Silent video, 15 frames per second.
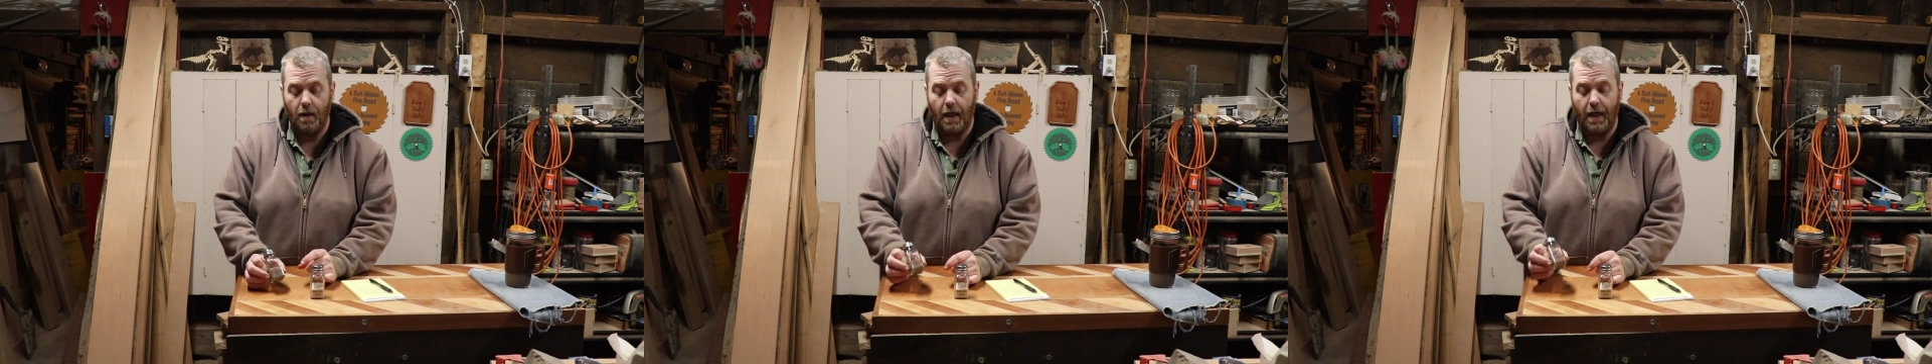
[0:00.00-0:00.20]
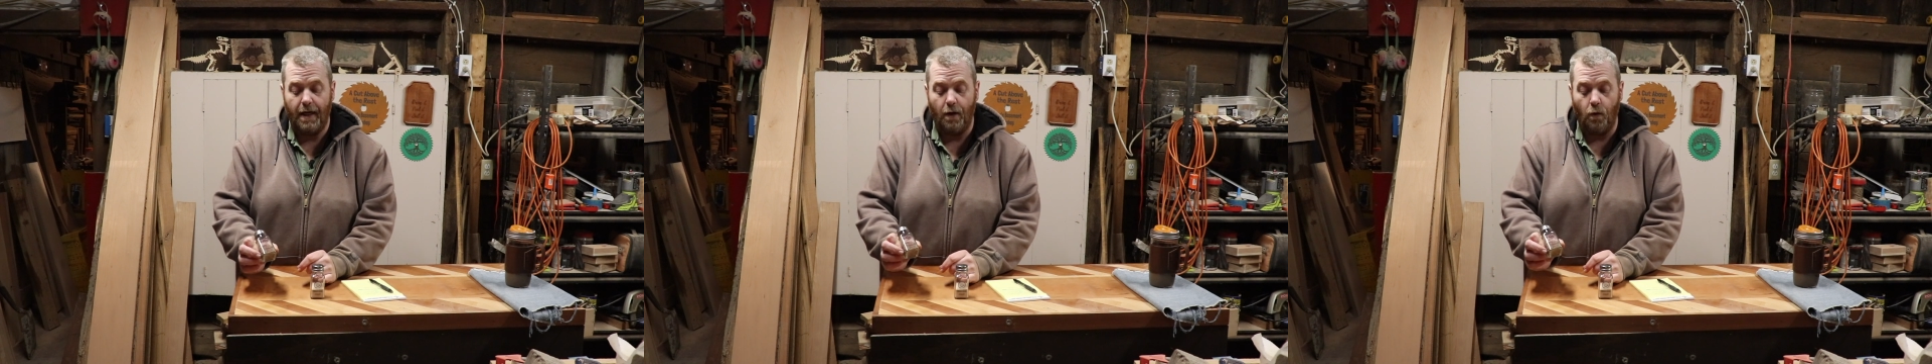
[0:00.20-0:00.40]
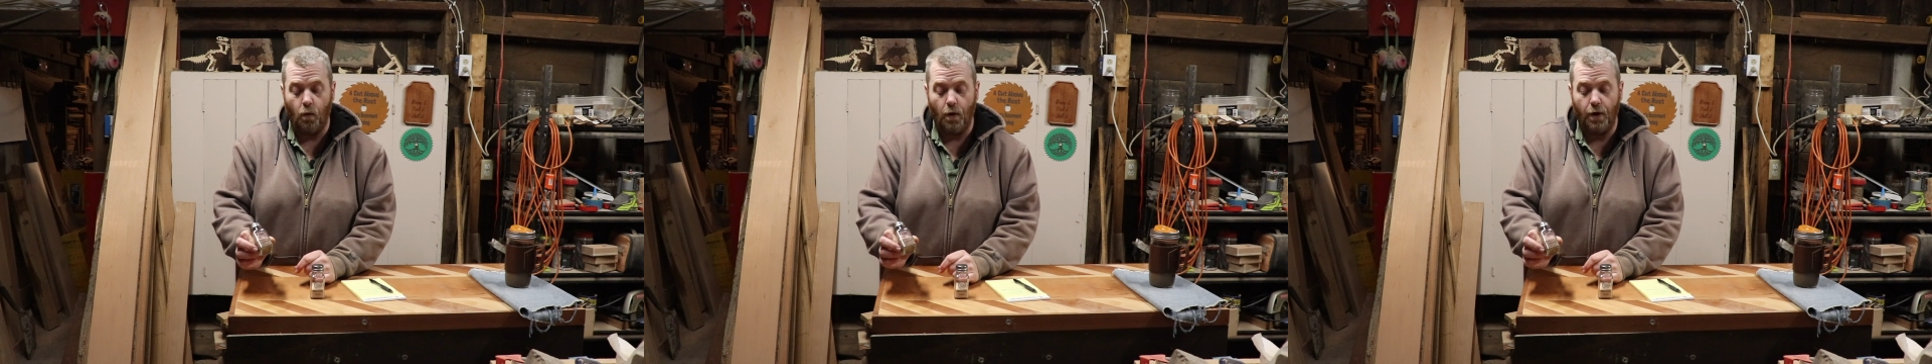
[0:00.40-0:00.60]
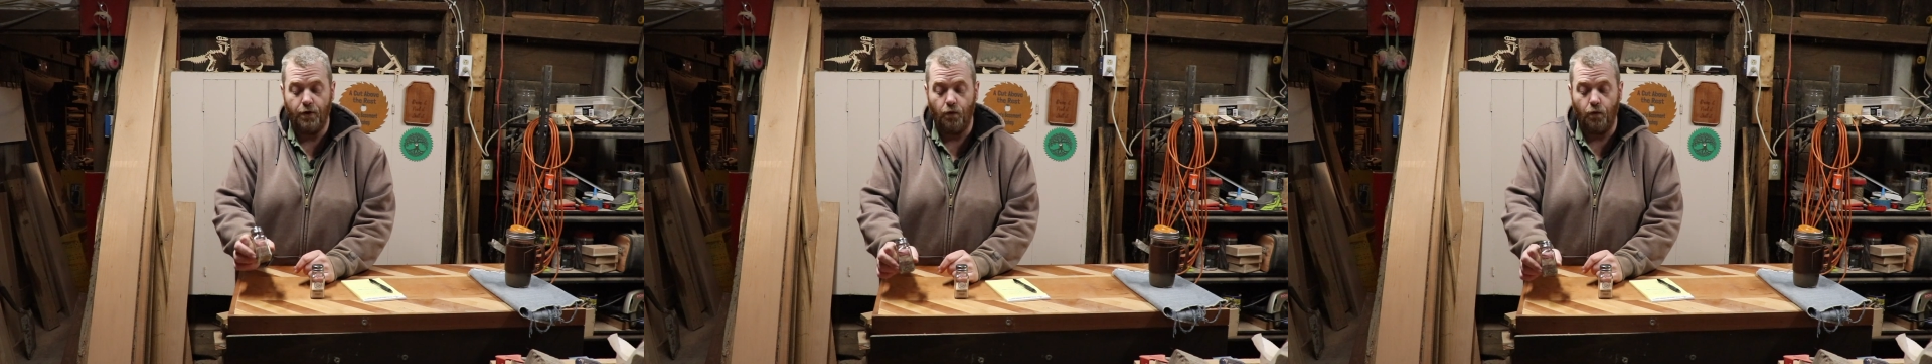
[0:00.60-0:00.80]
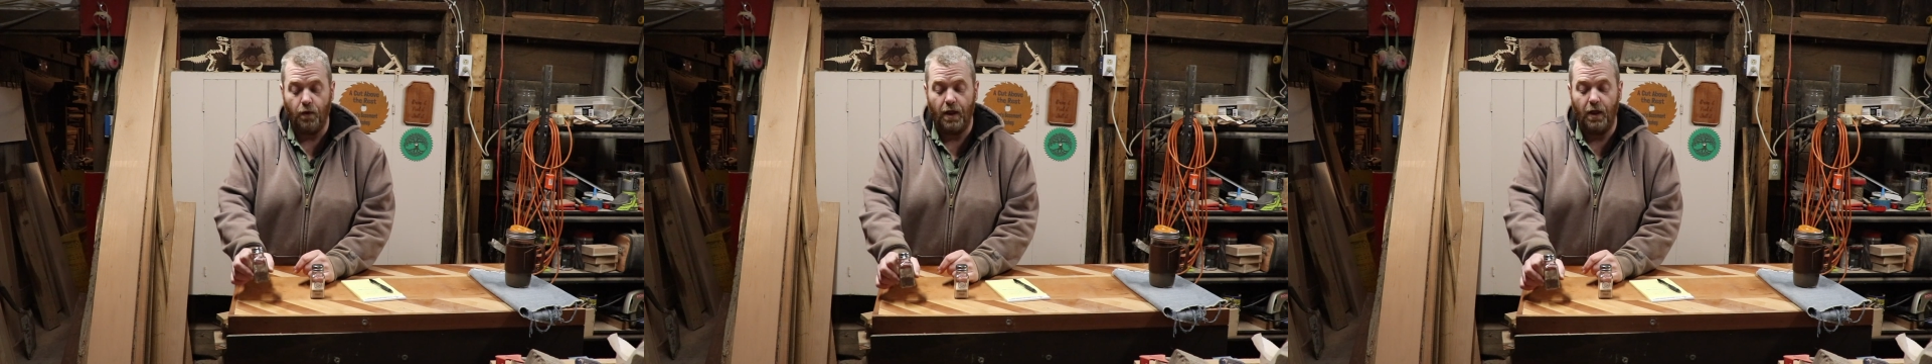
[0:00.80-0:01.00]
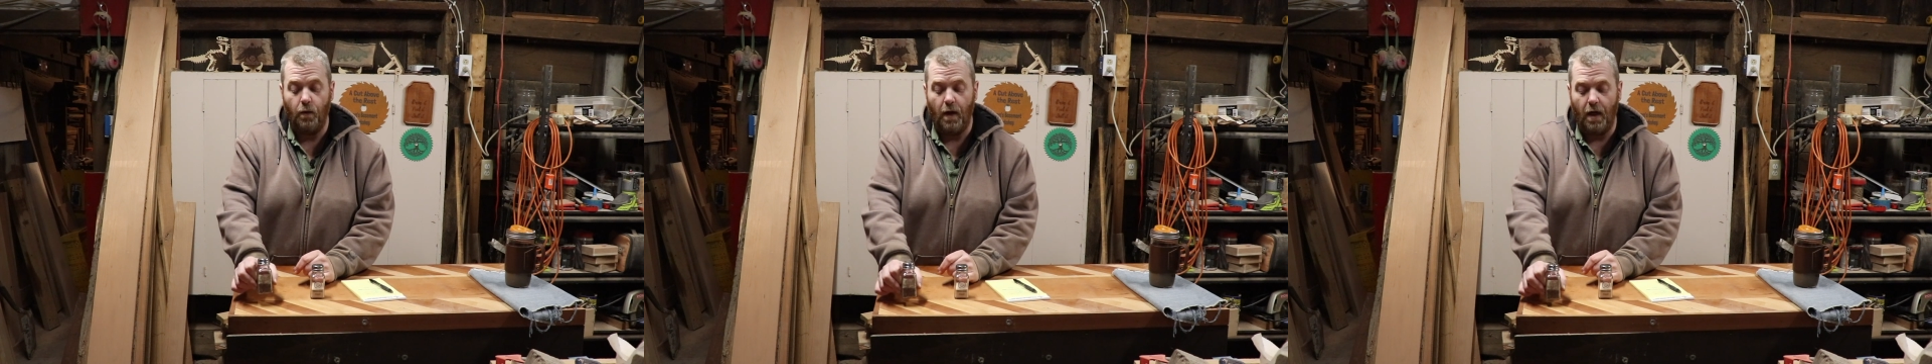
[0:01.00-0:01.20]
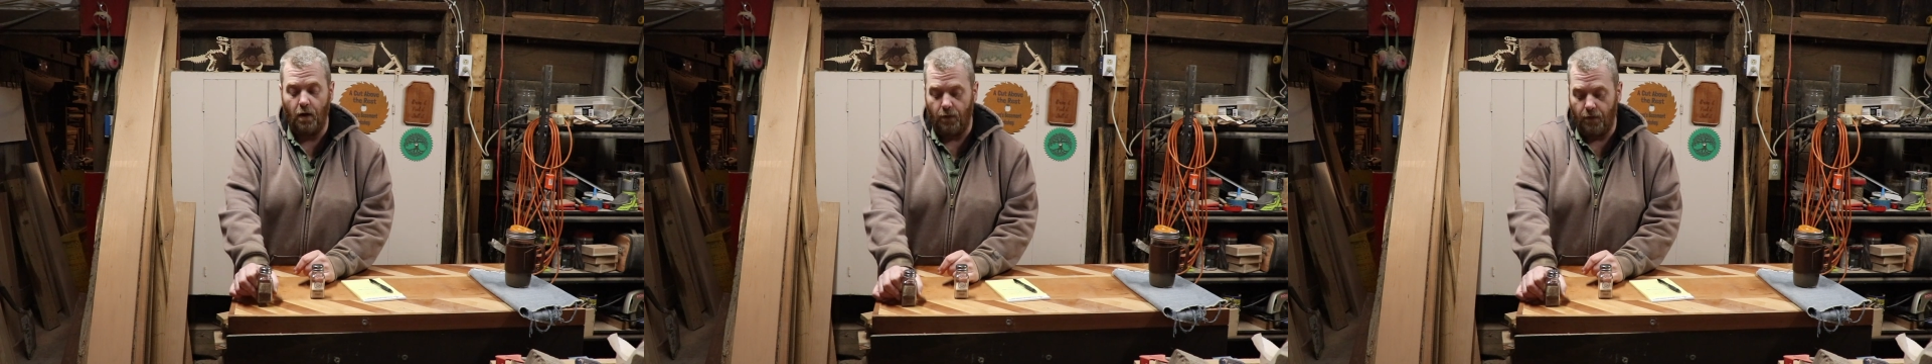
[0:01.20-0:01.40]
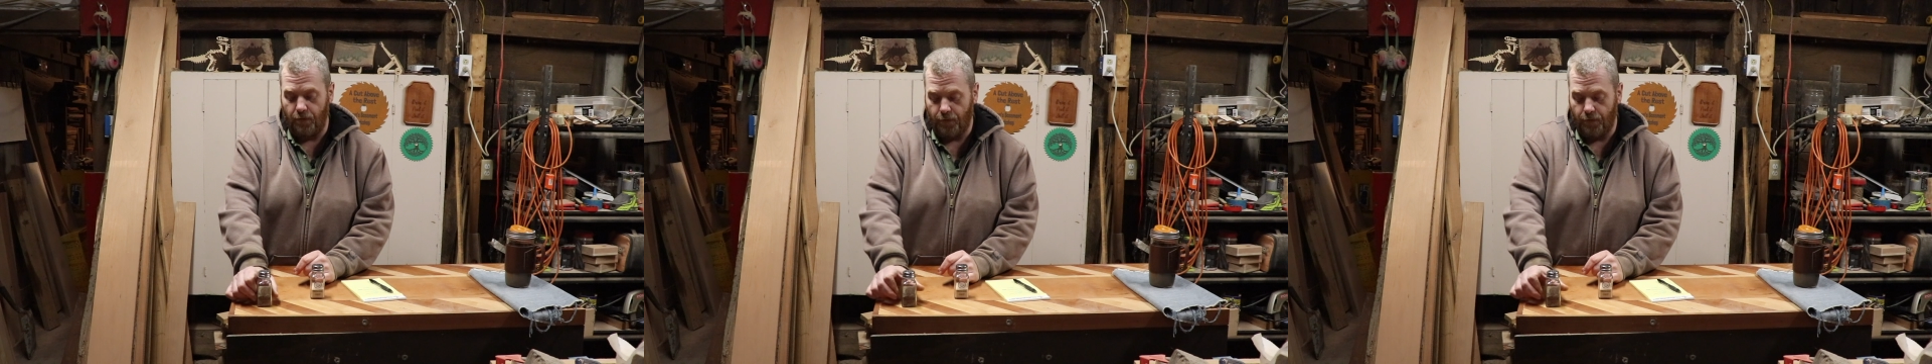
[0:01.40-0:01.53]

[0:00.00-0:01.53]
and it worked really well.